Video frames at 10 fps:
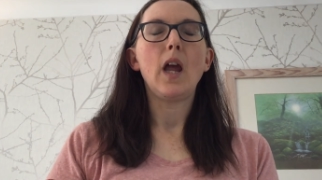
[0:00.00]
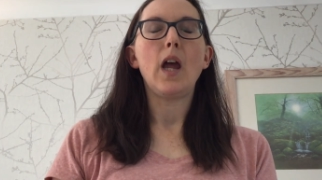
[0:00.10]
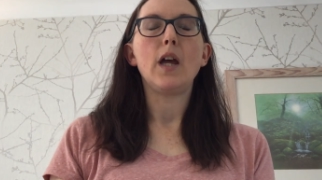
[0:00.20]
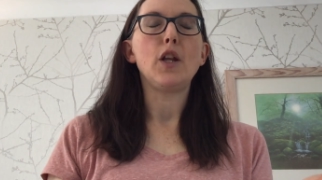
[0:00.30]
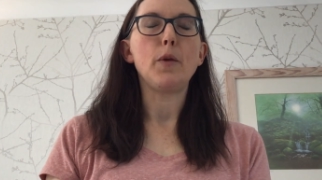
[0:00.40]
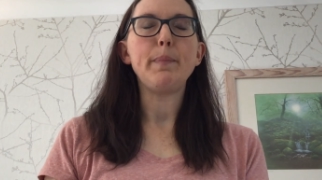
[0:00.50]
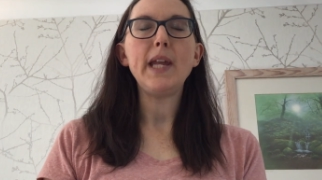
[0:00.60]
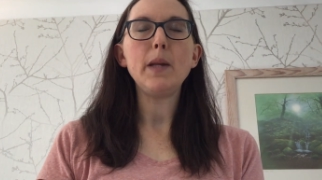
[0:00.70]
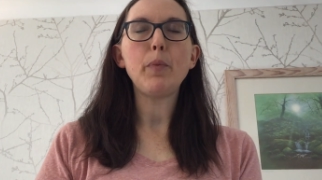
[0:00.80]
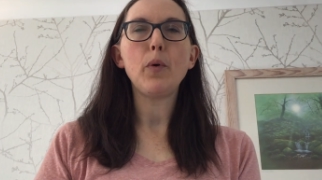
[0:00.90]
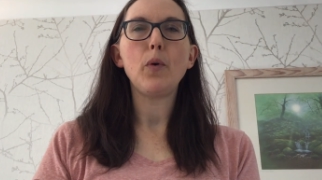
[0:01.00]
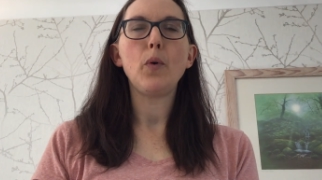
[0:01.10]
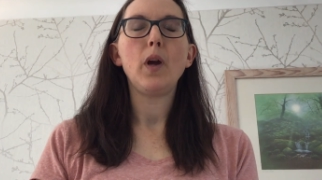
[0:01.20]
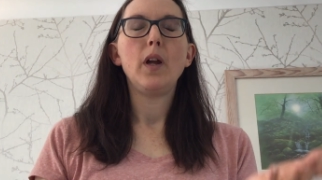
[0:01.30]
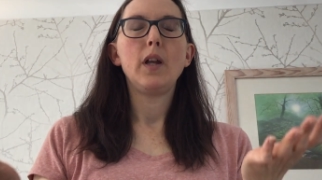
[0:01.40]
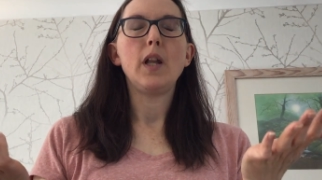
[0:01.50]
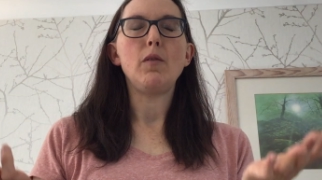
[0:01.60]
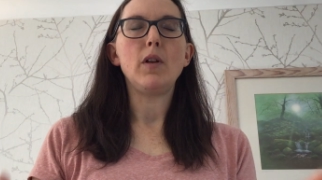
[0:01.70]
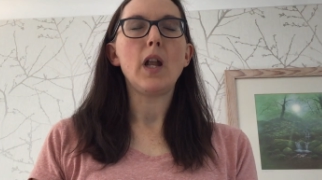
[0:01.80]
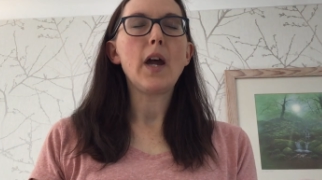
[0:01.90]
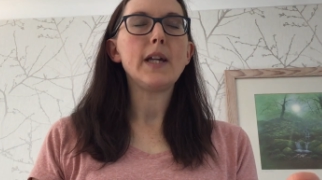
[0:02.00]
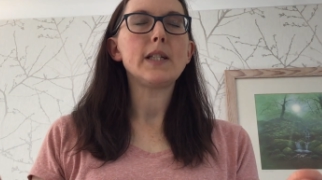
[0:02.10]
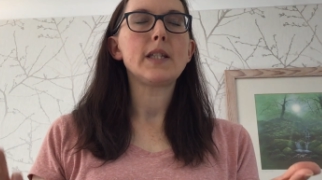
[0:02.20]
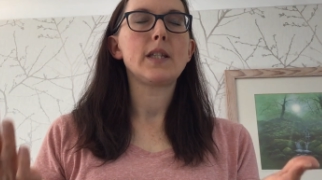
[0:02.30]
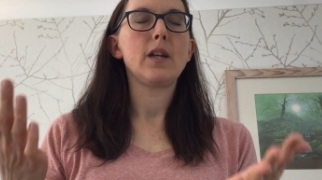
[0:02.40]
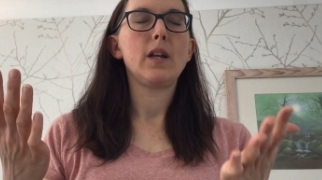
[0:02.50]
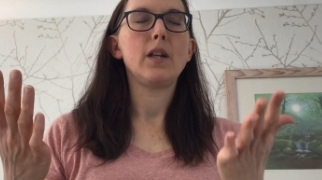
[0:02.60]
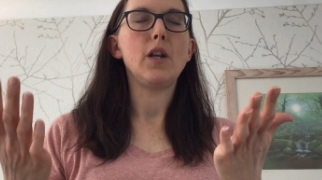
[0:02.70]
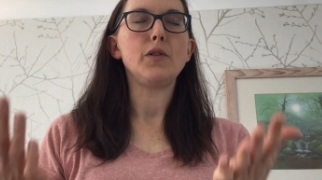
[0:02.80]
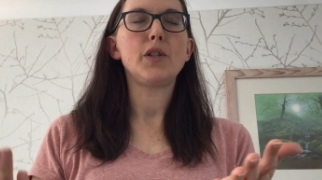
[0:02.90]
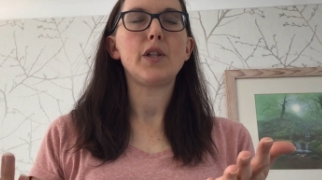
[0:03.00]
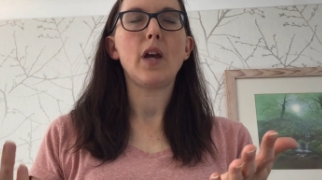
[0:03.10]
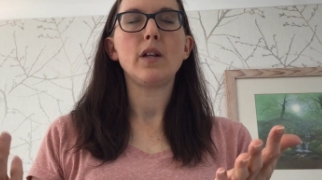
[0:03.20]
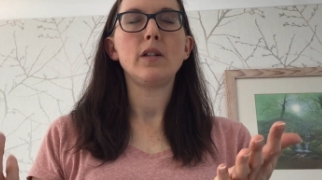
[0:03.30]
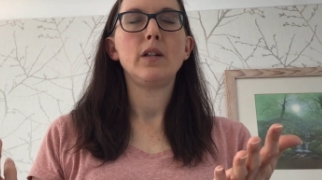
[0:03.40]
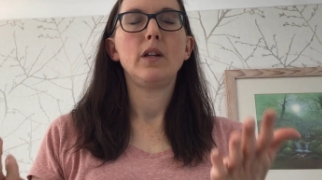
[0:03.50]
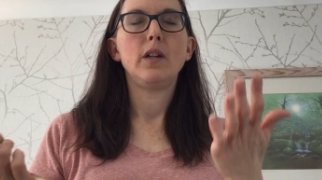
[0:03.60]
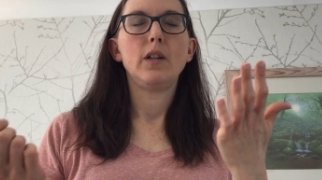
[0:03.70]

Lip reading: no people, no lights, no sun,